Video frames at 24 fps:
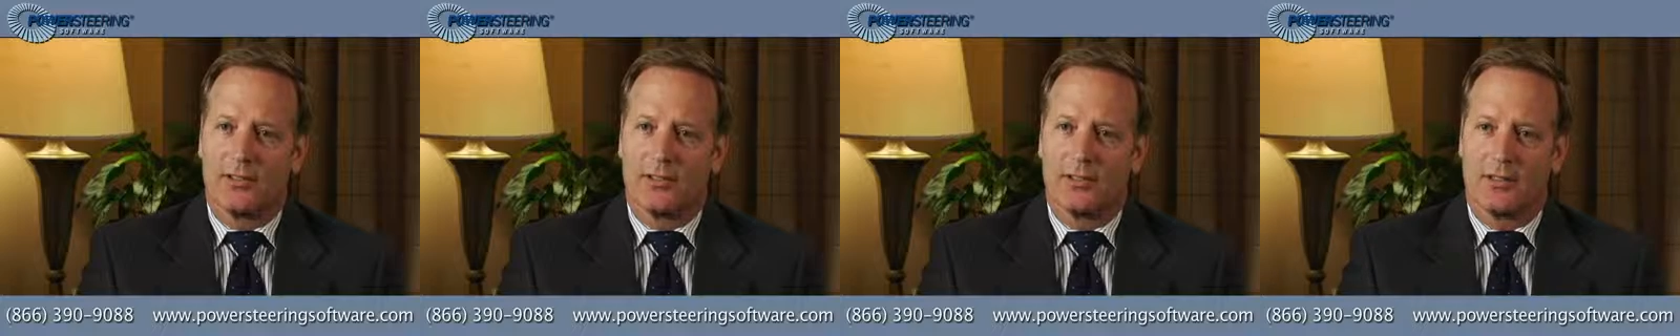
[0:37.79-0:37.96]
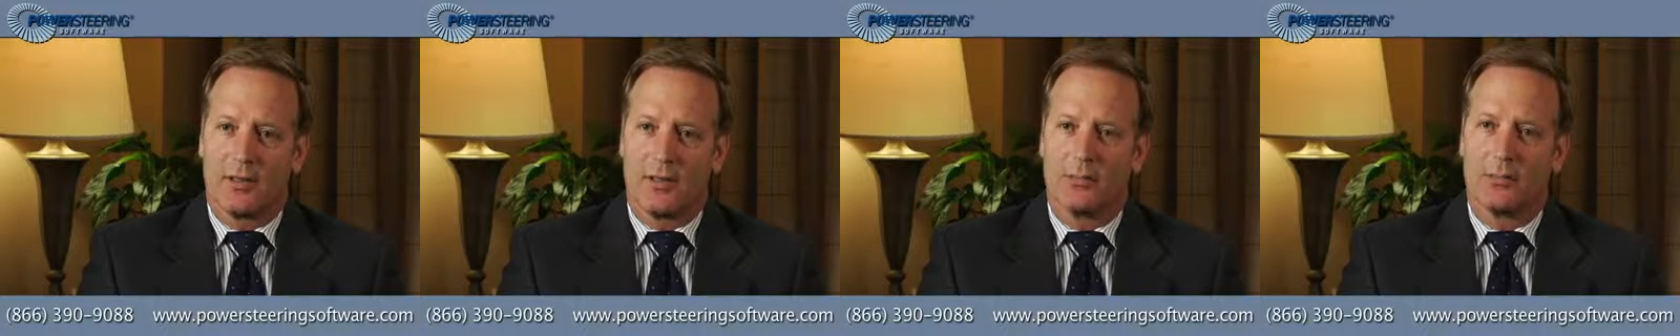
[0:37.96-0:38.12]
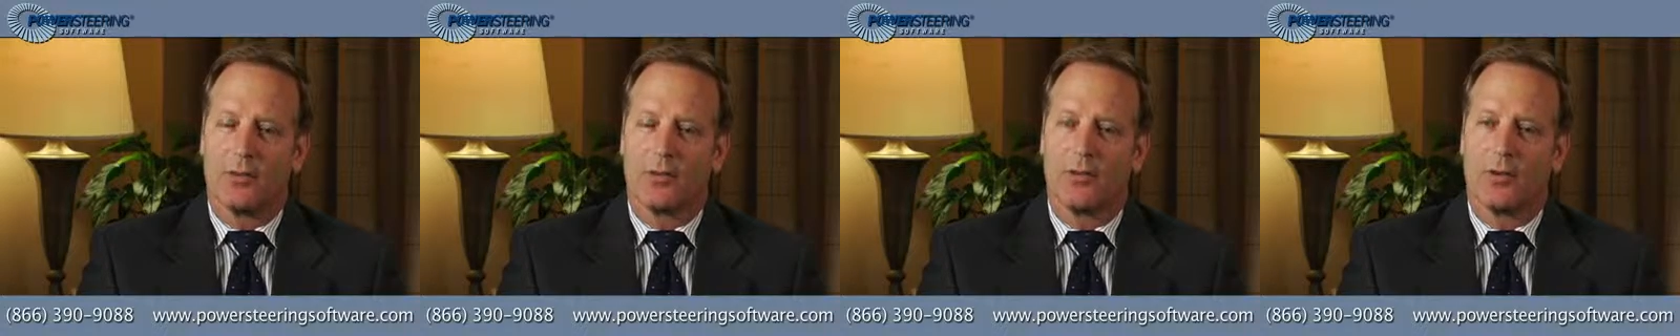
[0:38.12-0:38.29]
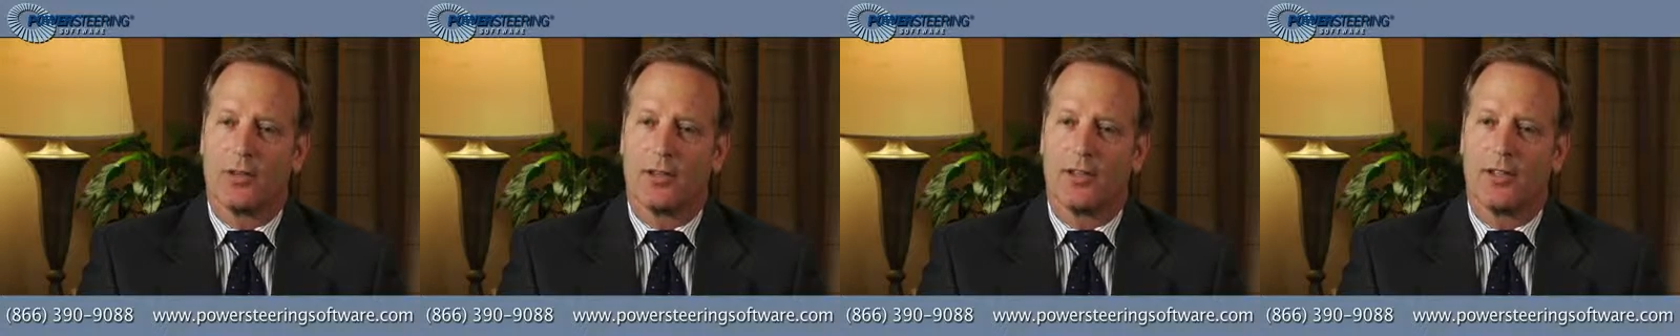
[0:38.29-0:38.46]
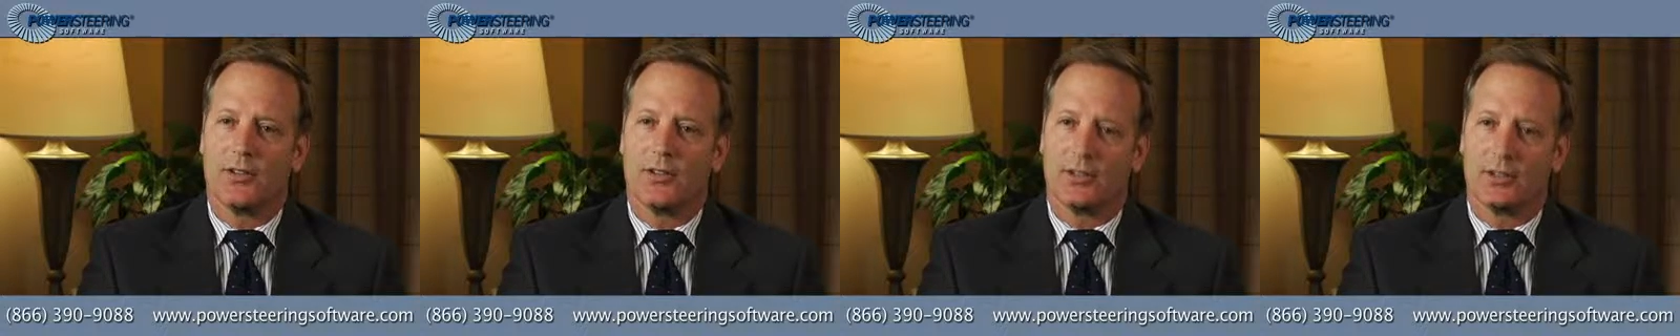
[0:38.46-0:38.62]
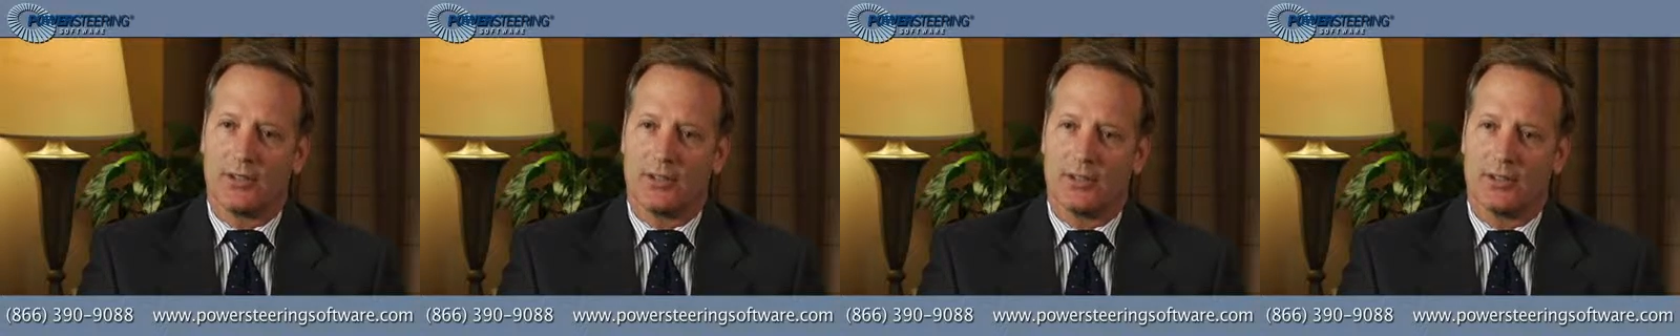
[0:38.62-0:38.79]
number one,
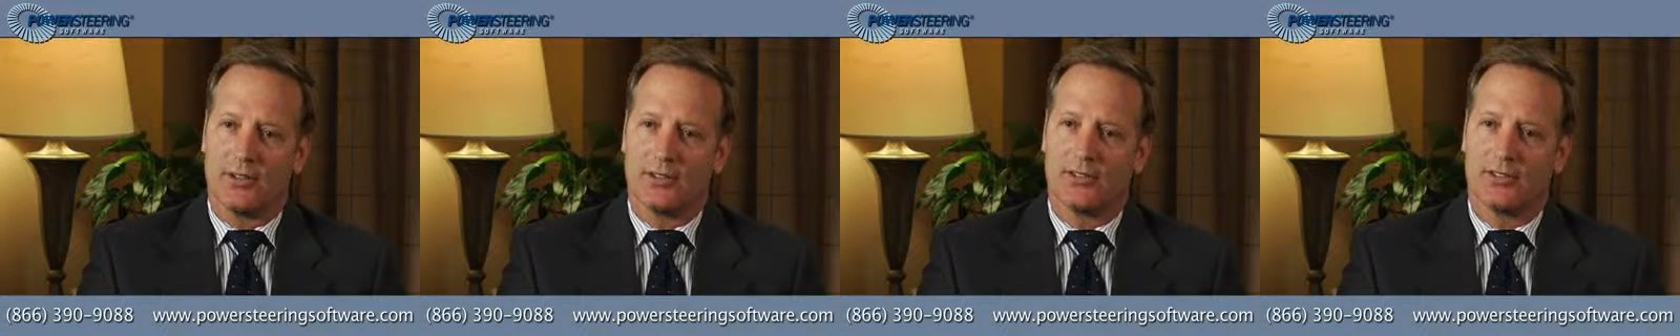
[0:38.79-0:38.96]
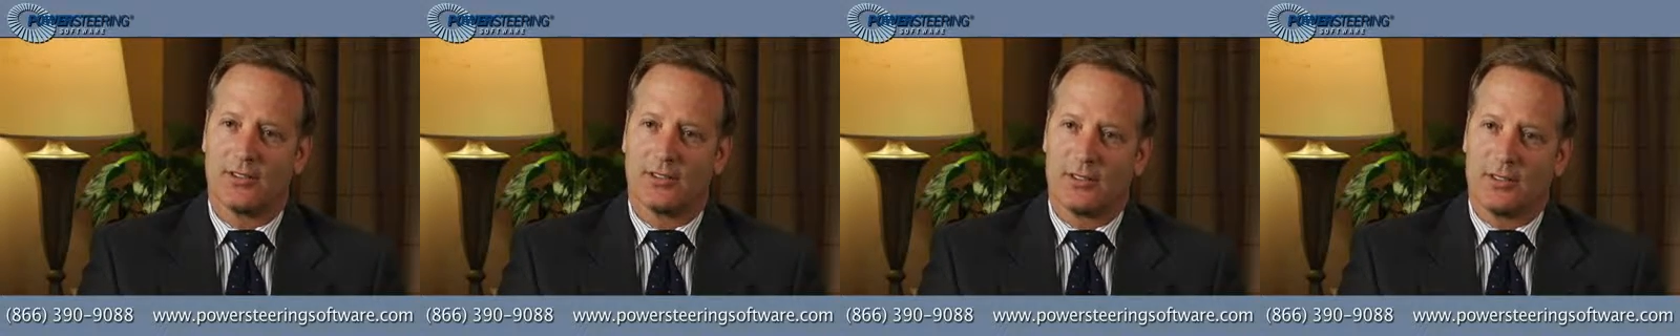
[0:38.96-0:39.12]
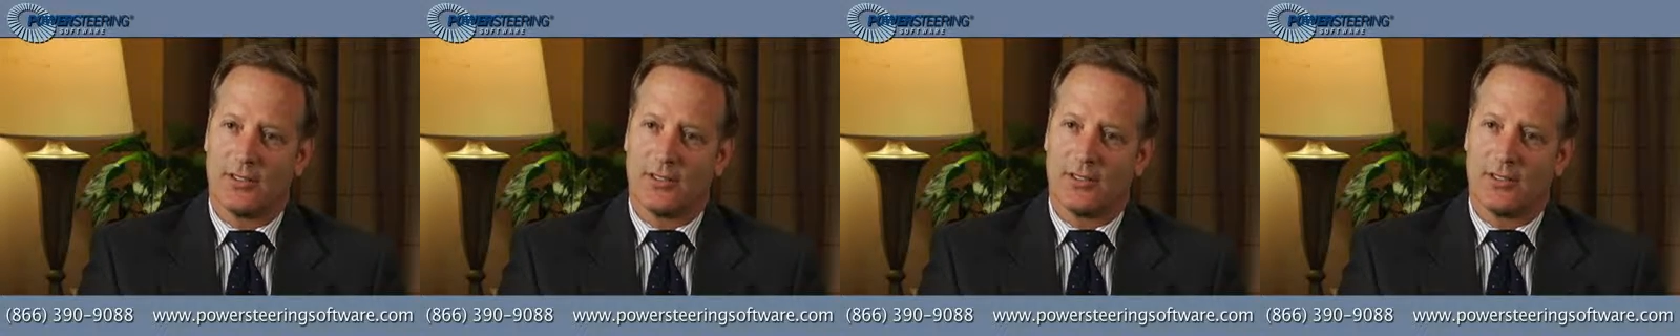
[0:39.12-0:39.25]
to give us